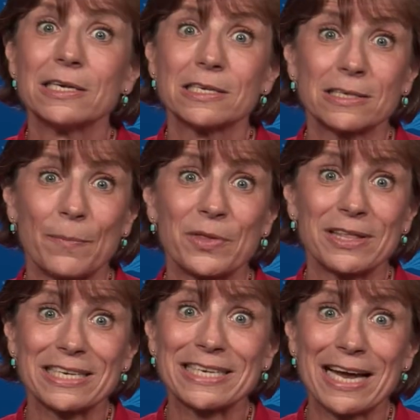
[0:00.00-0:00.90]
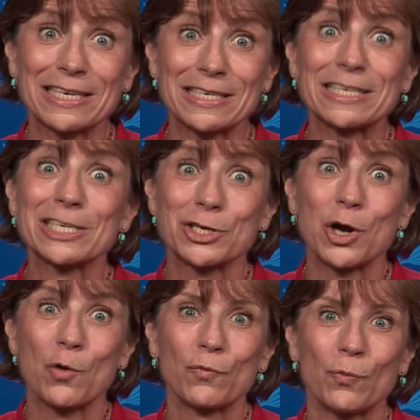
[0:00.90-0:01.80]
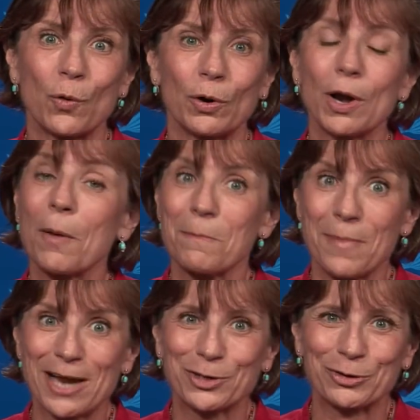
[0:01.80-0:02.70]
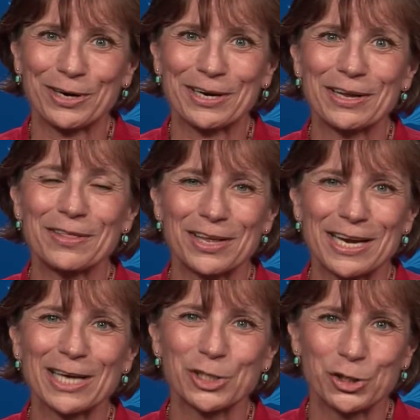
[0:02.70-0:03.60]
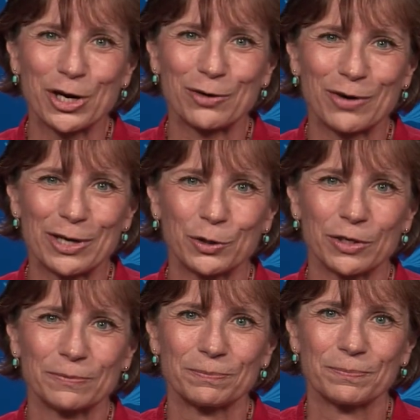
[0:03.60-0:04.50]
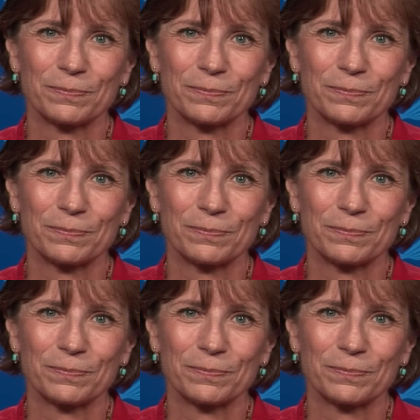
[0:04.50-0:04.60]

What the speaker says: something that Texas is known for, mentoring the next generation.